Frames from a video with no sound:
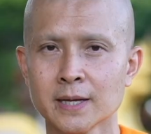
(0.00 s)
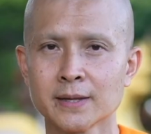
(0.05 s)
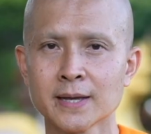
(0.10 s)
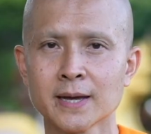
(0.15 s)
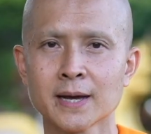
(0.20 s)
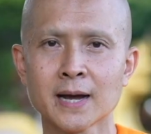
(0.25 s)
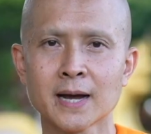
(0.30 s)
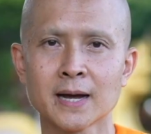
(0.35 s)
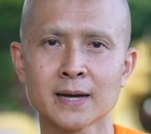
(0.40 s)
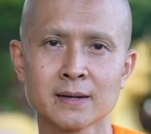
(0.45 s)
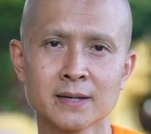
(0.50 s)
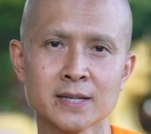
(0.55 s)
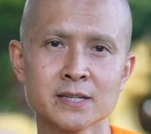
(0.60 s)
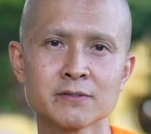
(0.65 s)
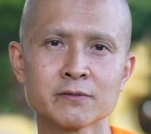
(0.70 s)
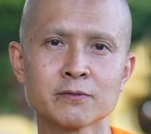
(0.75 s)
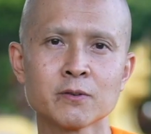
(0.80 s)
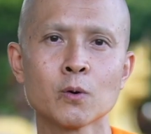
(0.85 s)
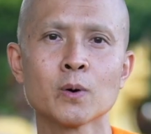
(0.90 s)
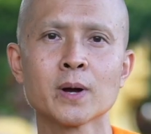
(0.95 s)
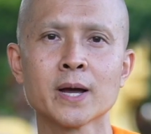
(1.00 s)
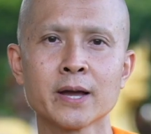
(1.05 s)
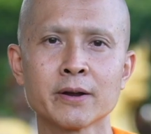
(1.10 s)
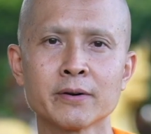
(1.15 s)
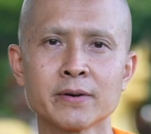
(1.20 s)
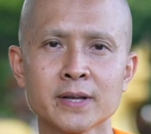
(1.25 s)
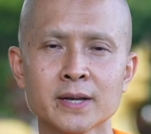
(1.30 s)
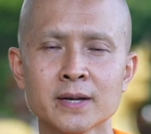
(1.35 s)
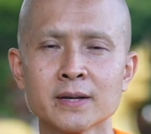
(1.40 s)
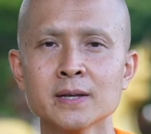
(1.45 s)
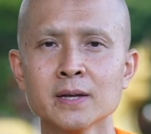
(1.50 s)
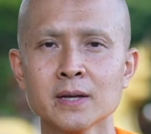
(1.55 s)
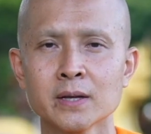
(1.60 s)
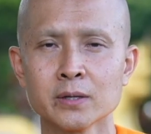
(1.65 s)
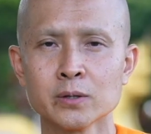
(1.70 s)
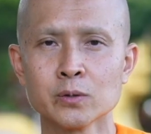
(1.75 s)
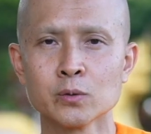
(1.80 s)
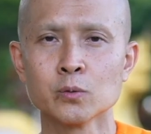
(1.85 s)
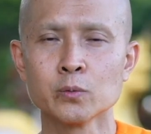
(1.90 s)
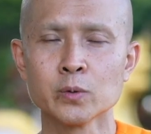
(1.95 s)
There are at least 4 areas
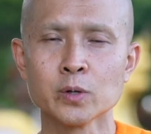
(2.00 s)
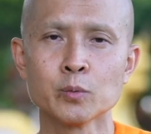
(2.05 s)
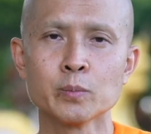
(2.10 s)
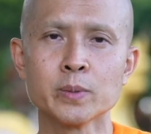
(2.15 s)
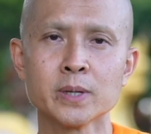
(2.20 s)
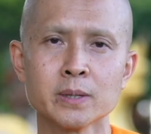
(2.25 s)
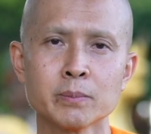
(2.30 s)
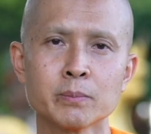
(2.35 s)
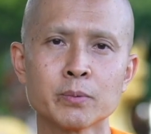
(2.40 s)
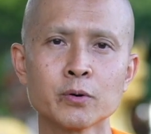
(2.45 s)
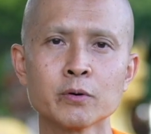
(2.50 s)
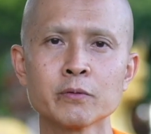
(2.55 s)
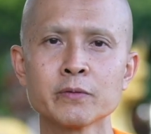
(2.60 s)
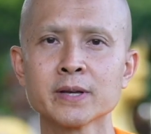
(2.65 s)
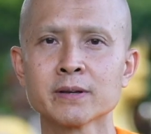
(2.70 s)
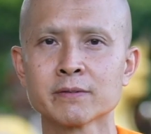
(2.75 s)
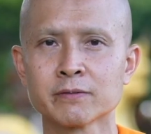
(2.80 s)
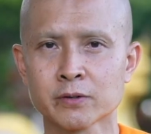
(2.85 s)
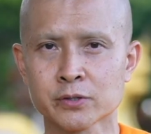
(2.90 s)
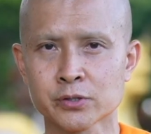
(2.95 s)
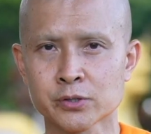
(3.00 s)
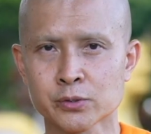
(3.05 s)
you will be improving for